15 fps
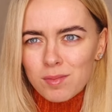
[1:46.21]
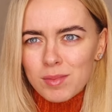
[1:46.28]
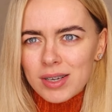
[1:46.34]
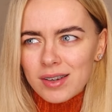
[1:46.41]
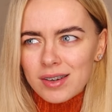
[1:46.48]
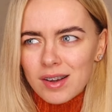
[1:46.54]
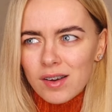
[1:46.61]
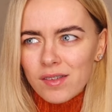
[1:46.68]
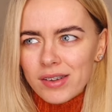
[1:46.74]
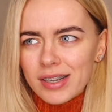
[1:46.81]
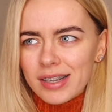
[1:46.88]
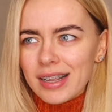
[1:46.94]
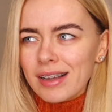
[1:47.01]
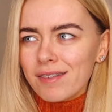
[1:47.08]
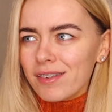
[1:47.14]
Oh my god, COVID,
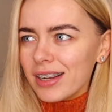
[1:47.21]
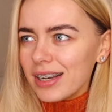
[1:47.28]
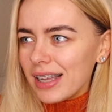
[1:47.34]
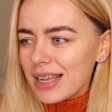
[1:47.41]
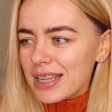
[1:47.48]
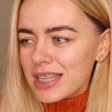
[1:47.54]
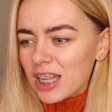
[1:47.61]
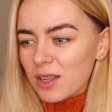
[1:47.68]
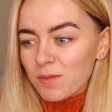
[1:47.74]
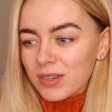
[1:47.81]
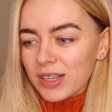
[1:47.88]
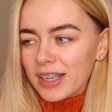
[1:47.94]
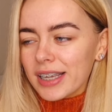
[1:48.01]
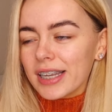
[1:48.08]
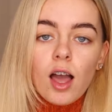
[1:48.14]
it really has time
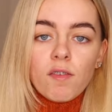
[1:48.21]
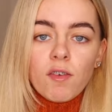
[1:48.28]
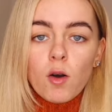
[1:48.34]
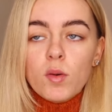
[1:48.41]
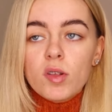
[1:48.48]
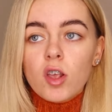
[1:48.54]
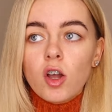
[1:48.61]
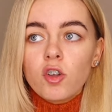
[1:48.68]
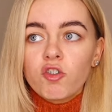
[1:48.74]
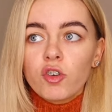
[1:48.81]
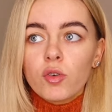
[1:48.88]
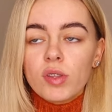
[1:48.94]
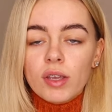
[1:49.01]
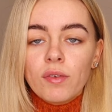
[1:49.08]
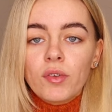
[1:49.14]
flying. I've always gone
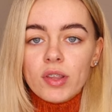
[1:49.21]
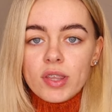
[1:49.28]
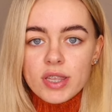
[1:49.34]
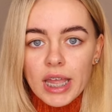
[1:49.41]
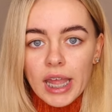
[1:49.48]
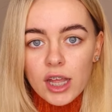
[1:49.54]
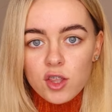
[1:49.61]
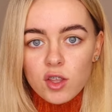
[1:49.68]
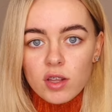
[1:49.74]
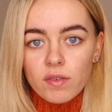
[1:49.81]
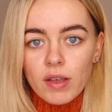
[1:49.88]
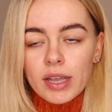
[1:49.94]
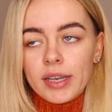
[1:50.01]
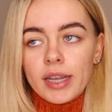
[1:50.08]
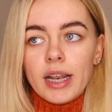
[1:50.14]
through different stages of
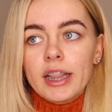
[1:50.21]
acne.